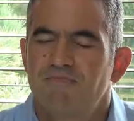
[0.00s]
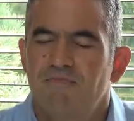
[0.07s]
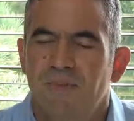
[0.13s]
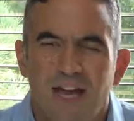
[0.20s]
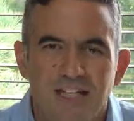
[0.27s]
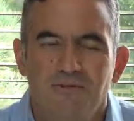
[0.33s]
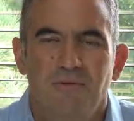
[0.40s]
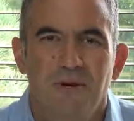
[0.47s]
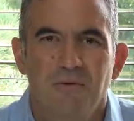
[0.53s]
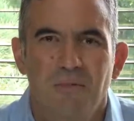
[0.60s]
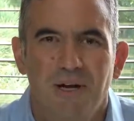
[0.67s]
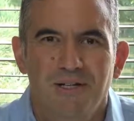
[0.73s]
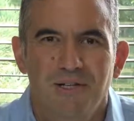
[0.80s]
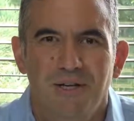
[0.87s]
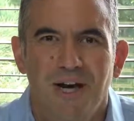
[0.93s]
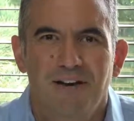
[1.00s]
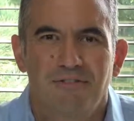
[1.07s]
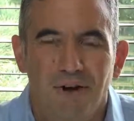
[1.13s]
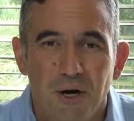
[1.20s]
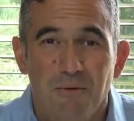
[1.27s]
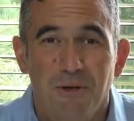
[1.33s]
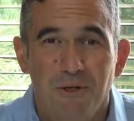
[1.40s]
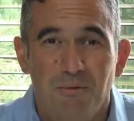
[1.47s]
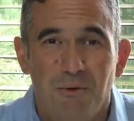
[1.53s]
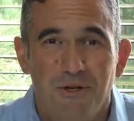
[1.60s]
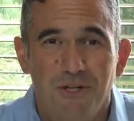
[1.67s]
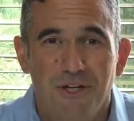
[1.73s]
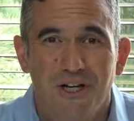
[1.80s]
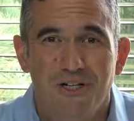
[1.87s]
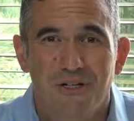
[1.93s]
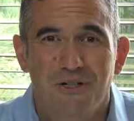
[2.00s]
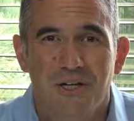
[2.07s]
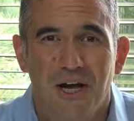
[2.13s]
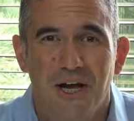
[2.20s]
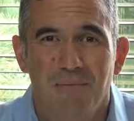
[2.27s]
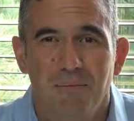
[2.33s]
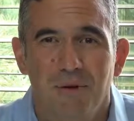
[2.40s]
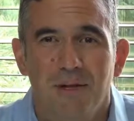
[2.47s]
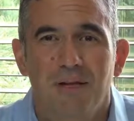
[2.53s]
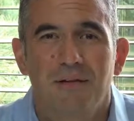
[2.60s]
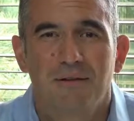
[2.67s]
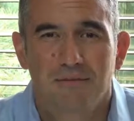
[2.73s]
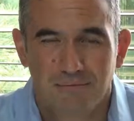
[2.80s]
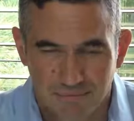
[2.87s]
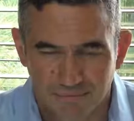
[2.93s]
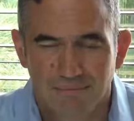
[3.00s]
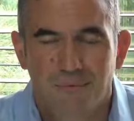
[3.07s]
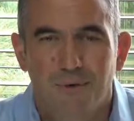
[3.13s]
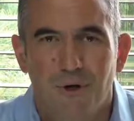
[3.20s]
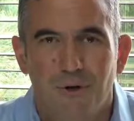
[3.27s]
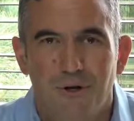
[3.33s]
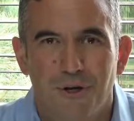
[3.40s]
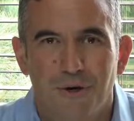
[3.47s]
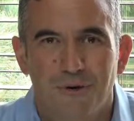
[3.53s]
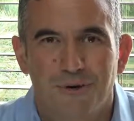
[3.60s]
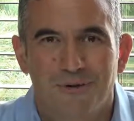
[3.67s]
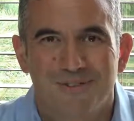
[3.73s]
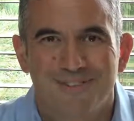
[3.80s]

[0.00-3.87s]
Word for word: Thanks very much. I very much appreciate your time. Go you.